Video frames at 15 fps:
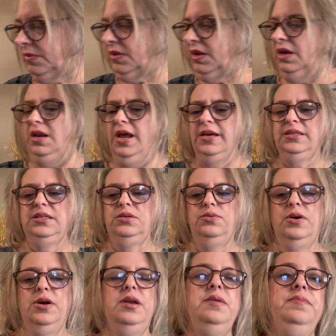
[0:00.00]
Next
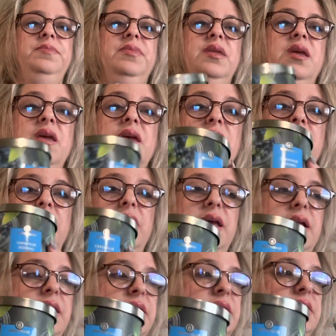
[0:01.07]
one
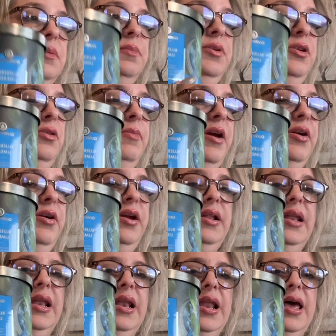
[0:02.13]
is Blueberry
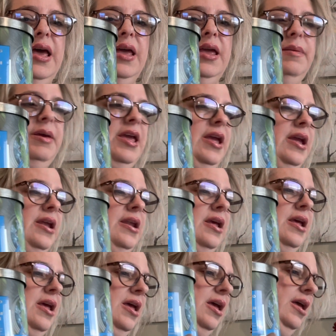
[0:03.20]
Limeade.
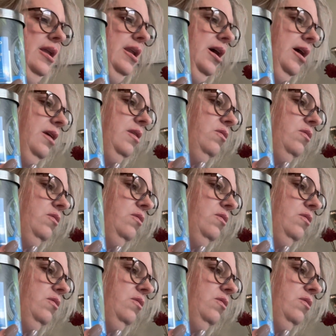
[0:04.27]
And I